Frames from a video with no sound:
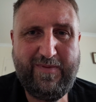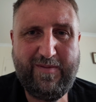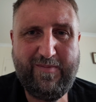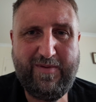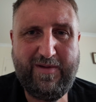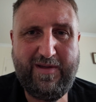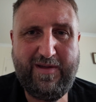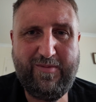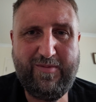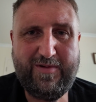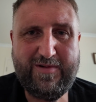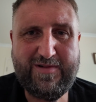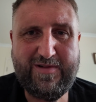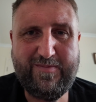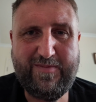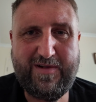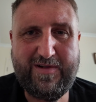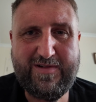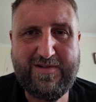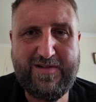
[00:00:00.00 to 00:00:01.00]
But it was Her
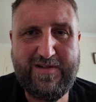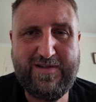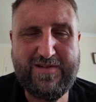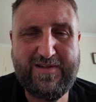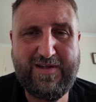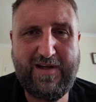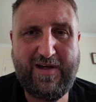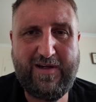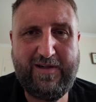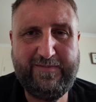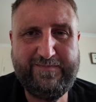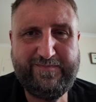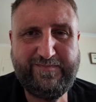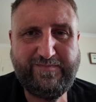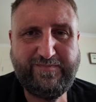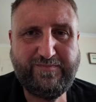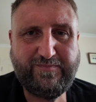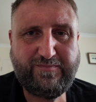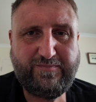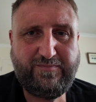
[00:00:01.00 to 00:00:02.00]
Majesty's car,
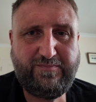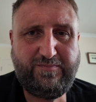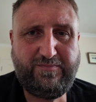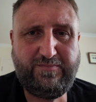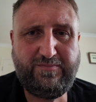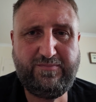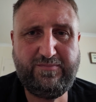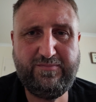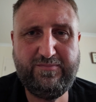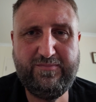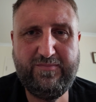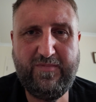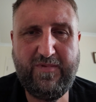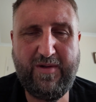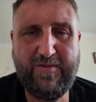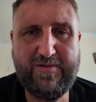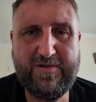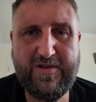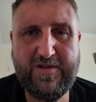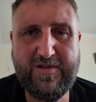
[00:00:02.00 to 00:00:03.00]
and
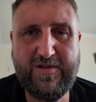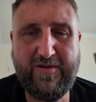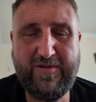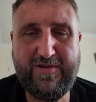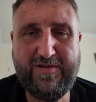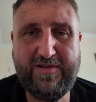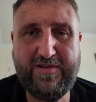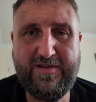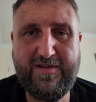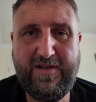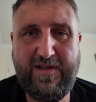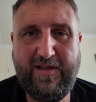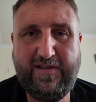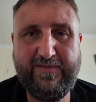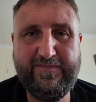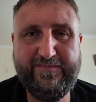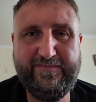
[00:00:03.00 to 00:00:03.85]
it was just nice to see.